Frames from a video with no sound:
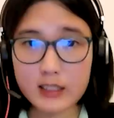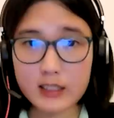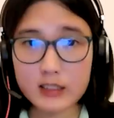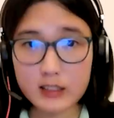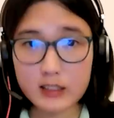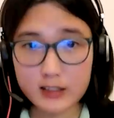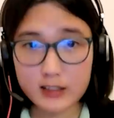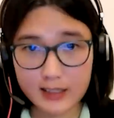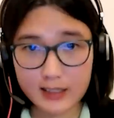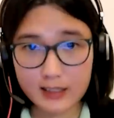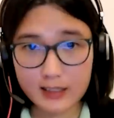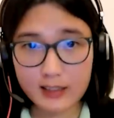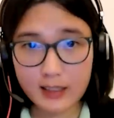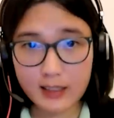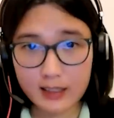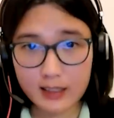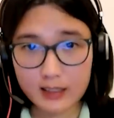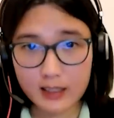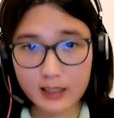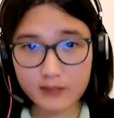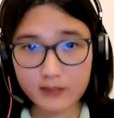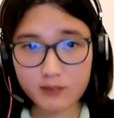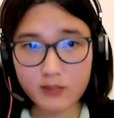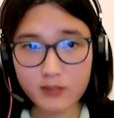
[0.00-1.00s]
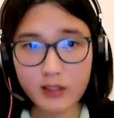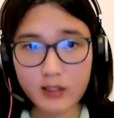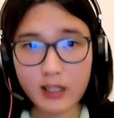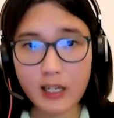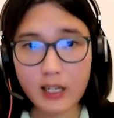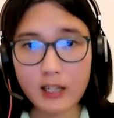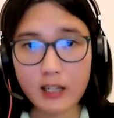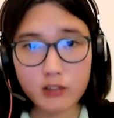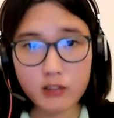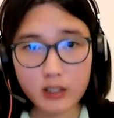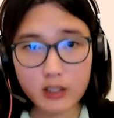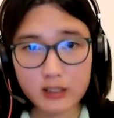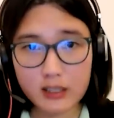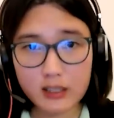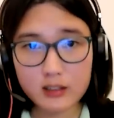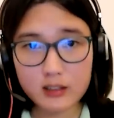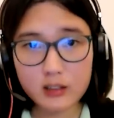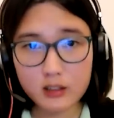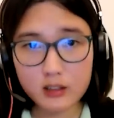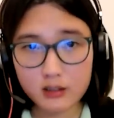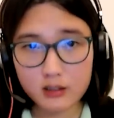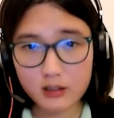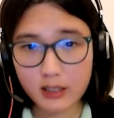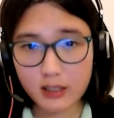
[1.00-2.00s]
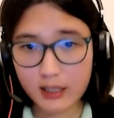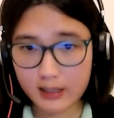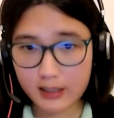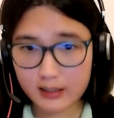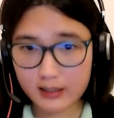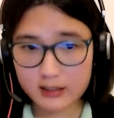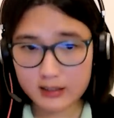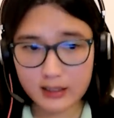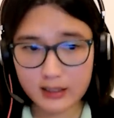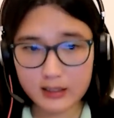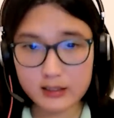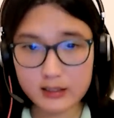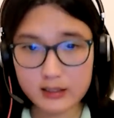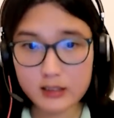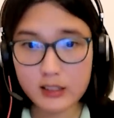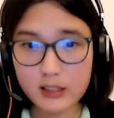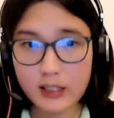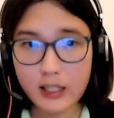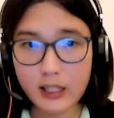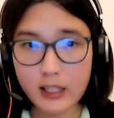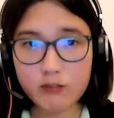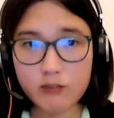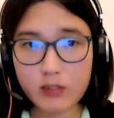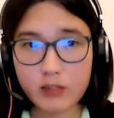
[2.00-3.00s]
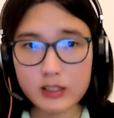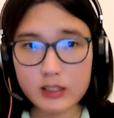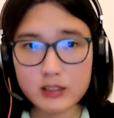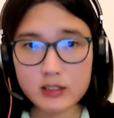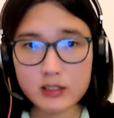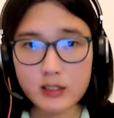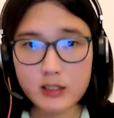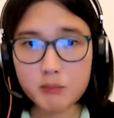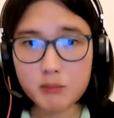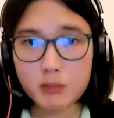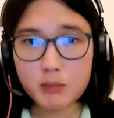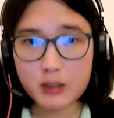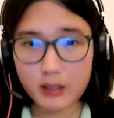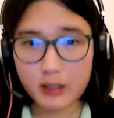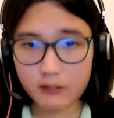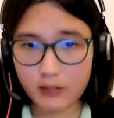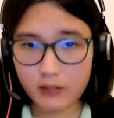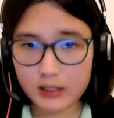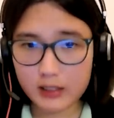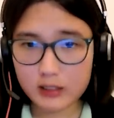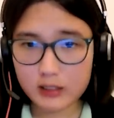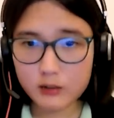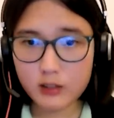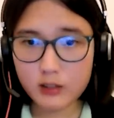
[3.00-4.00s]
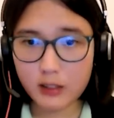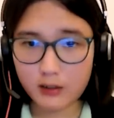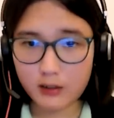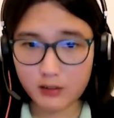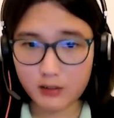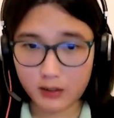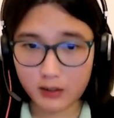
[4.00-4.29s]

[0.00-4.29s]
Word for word: the United Kingdom, I worked on two cases in which in which the,